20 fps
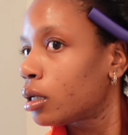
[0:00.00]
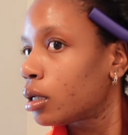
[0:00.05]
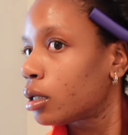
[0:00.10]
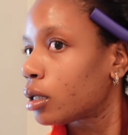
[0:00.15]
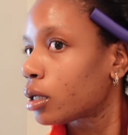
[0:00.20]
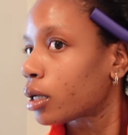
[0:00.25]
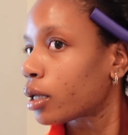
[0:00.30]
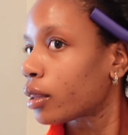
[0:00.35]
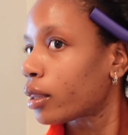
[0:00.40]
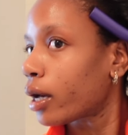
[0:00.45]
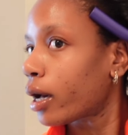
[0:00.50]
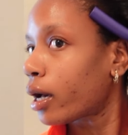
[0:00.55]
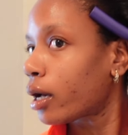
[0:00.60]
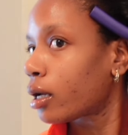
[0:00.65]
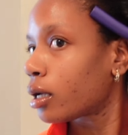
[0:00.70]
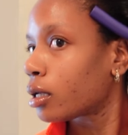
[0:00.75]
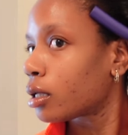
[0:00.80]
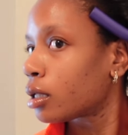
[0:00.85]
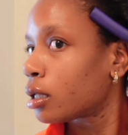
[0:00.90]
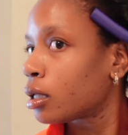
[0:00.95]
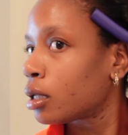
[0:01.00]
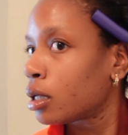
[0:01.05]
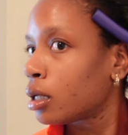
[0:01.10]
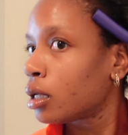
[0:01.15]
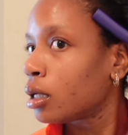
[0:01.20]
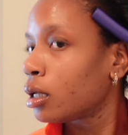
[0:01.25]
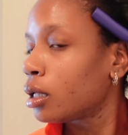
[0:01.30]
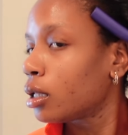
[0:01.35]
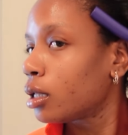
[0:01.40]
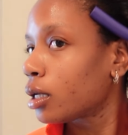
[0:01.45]
Look at that.
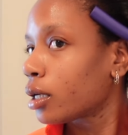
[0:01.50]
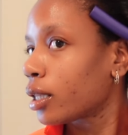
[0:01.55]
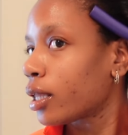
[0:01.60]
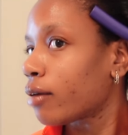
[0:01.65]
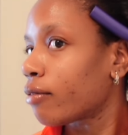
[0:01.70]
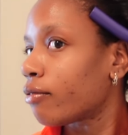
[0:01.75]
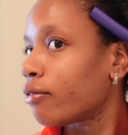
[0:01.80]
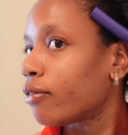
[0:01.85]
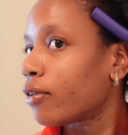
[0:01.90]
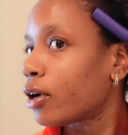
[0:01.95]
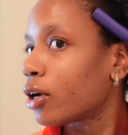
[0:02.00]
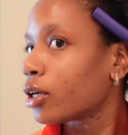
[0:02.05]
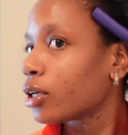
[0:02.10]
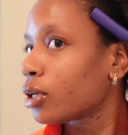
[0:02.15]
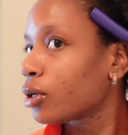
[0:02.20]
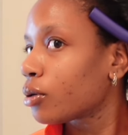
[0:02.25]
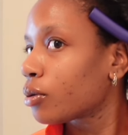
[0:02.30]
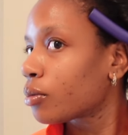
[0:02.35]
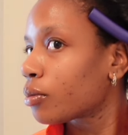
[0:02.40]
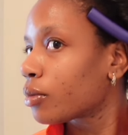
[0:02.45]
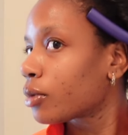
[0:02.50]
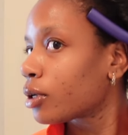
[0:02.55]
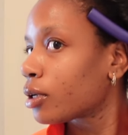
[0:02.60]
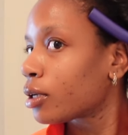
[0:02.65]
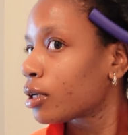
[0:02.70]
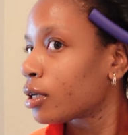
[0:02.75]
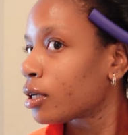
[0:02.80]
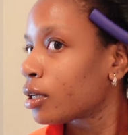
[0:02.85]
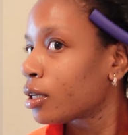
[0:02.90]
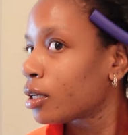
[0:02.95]
Look at that
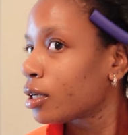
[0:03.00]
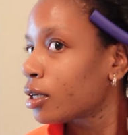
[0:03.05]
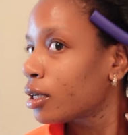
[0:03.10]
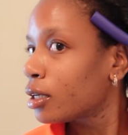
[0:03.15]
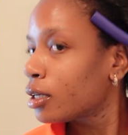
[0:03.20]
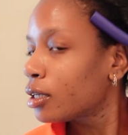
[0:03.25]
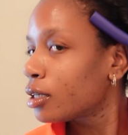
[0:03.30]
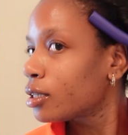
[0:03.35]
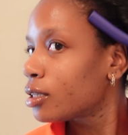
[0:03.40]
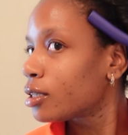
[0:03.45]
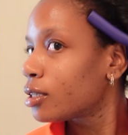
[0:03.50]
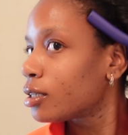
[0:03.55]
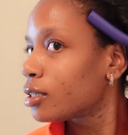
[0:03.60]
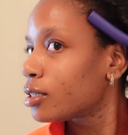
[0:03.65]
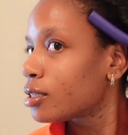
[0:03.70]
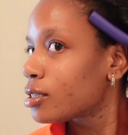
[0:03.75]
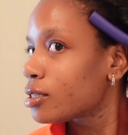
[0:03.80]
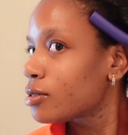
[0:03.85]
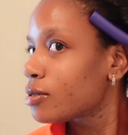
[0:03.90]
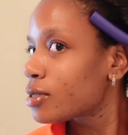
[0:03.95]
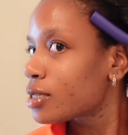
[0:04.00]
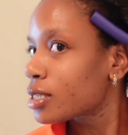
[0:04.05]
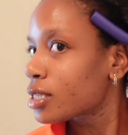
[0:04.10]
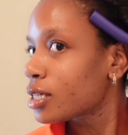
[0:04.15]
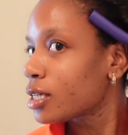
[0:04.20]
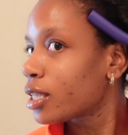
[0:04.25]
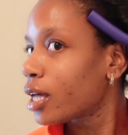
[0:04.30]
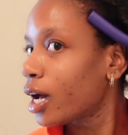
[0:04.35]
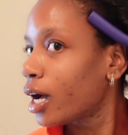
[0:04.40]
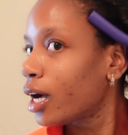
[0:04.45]
volume. Do you
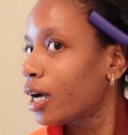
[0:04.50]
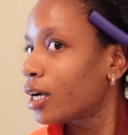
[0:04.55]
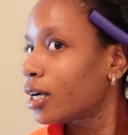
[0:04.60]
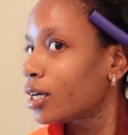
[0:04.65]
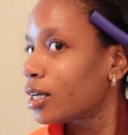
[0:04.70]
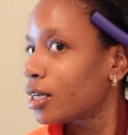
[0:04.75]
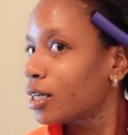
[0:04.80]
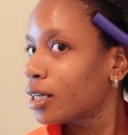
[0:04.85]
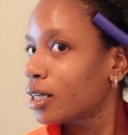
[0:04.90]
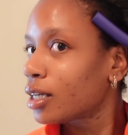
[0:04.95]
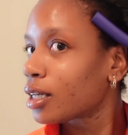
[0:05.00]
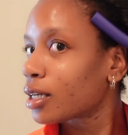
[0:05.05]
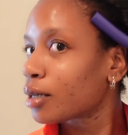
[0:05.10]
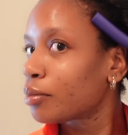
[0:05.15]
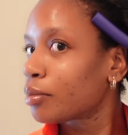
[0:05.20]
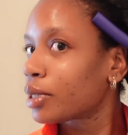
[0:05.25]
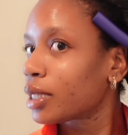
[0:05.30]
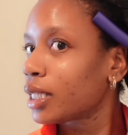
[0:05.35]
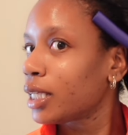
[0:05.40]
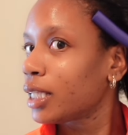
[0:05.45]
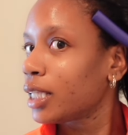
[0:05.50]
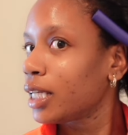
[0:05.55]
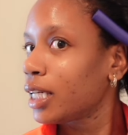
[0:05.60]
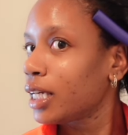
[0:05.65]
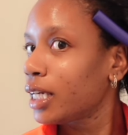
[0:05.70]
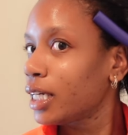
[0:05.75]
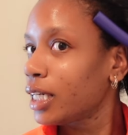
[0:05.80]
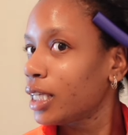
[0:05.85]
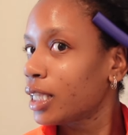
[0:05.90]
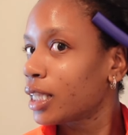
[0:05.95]
see that? Completely
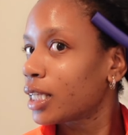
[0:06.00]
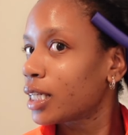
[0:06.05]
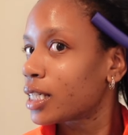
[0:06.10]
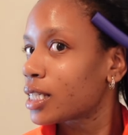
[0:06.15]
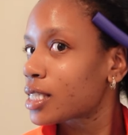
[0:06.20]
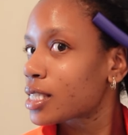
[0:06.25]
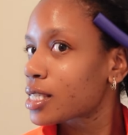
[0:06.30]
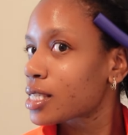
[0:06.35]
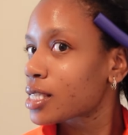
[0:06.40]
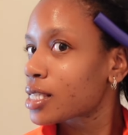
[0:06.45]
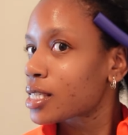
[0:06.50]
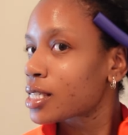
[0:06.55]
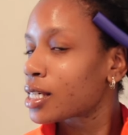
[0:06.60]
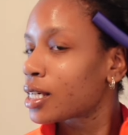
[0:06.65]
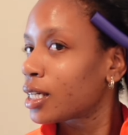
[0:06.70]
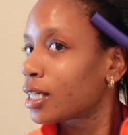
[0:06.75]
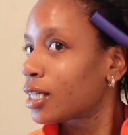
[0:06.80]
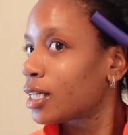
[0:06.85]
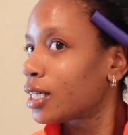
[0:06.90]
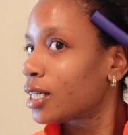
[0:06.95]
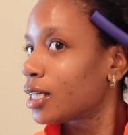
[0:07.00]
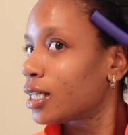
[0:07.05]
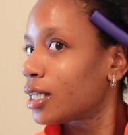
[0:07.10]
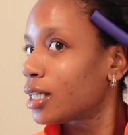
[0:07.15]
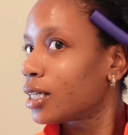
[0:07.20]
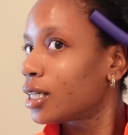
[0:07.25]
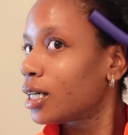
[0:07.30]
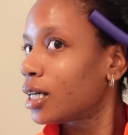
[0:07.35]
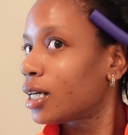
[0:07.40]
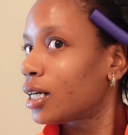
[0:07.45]
heatless.
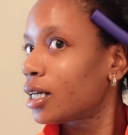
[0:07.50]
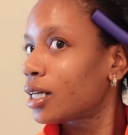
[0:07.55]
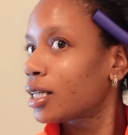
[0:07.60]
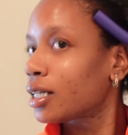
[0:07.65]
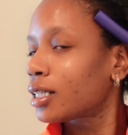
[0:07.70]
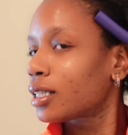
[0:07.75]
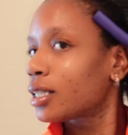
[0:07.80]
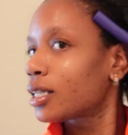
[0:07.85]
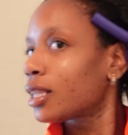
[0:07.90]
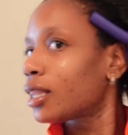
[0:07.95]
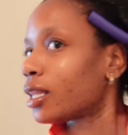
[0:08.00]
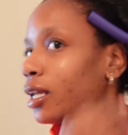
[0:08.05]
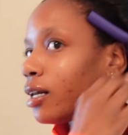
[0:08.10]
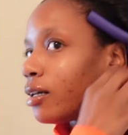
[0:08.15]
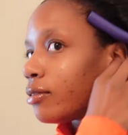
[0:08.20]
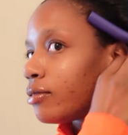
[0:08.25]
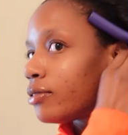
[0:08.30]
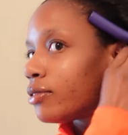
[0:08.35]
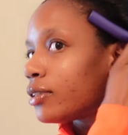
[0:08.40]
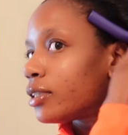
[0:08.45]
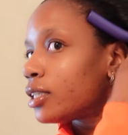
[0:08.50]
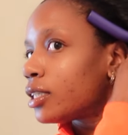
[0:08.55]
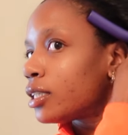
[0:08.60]
Ah, love.